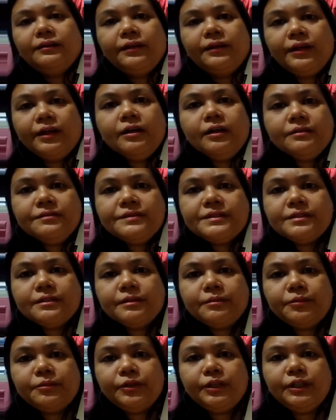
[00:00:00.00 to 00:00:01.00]
They have
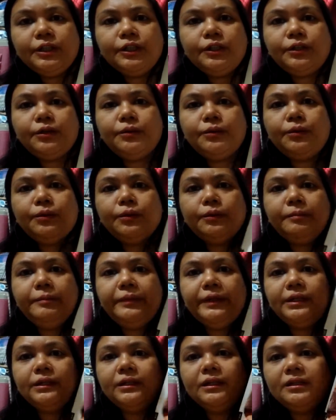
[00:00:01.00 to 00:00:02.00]
some really cool
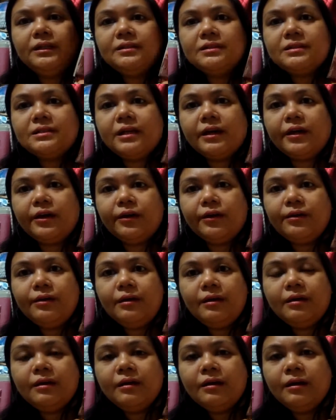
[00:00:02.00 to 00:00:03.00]
buildings there
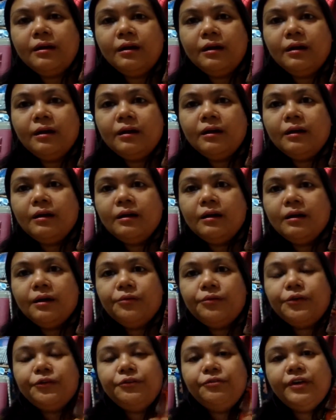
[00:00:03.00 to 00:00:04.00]

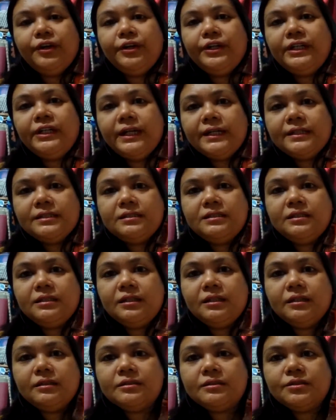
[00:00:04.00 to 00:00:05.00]
with very nice
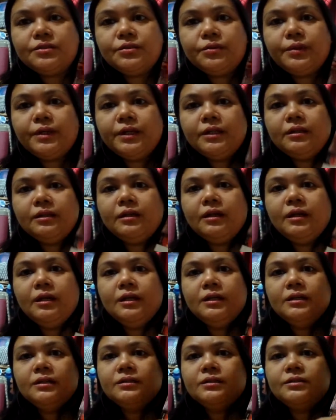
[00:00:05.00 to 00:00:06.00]
details to it.
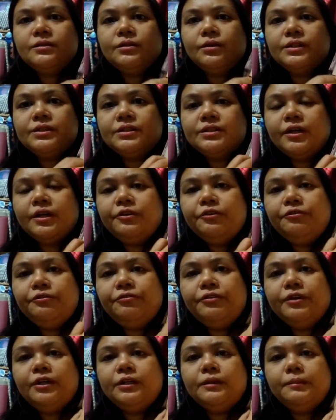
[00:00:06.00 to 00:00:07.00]
So it's kind of
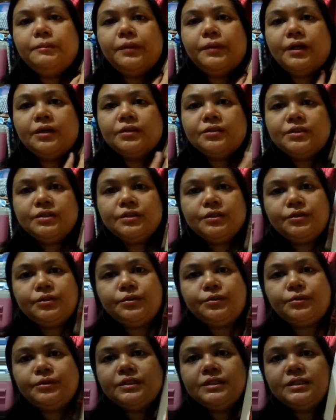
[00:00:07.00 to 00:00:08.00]
fun browsing
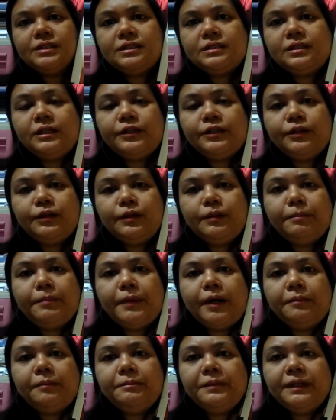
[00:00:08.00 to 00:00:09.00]
through this little
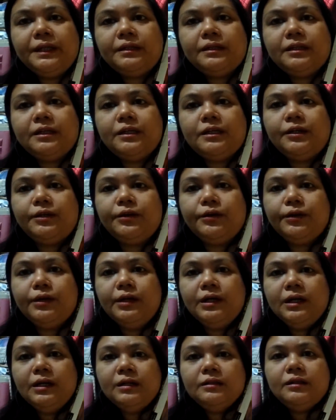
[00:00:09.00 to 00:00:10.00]
pamphlet here
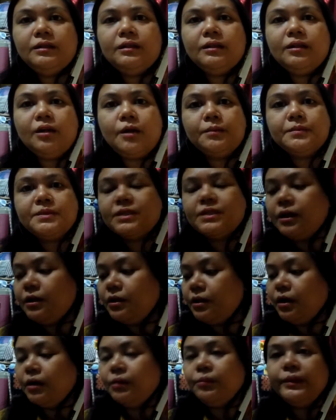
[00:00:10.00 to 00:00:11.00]
that comes
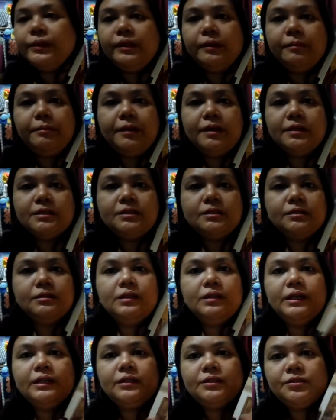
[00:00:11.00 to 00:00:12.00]
along with the
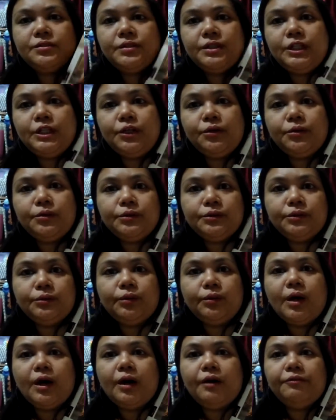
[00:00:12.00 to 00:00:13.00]
puzzle. And it's really cool
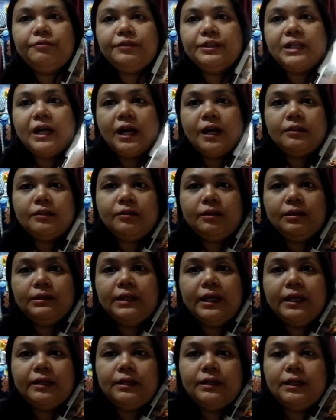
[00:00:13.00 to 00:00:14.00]
to have an
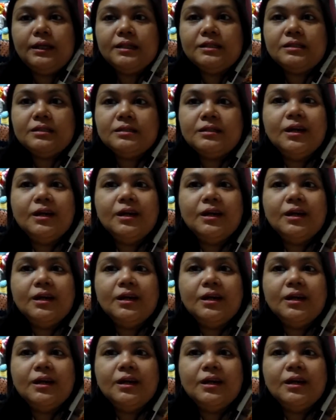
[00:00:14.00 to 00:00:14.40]
add-on like this